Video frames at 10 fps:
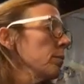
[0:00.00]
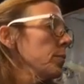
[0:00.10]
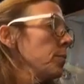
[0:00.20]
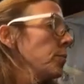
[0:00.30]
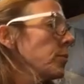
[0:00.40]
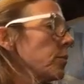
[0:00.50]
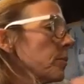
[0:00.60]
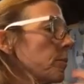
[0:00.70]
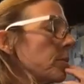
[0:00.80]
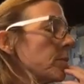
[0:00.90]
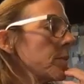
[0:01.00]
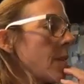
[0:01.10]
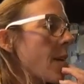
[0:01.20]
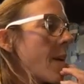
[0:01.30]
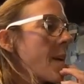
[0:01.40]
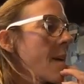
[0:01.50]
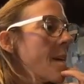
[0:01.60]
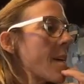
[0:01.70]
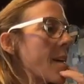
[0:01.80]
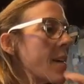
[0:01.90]
Now, I don't really see the
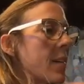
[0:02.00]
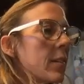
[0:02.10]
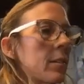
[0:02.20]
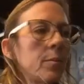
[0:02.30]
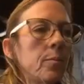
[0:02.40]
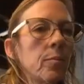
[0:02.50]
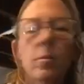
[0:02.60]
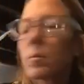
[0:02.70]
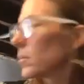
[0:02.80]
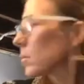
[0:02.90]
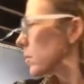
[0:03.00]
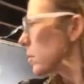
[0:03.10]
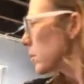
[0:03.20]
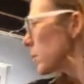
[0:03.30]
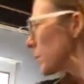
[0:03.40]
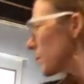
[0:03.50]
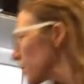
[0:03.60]
I don't see the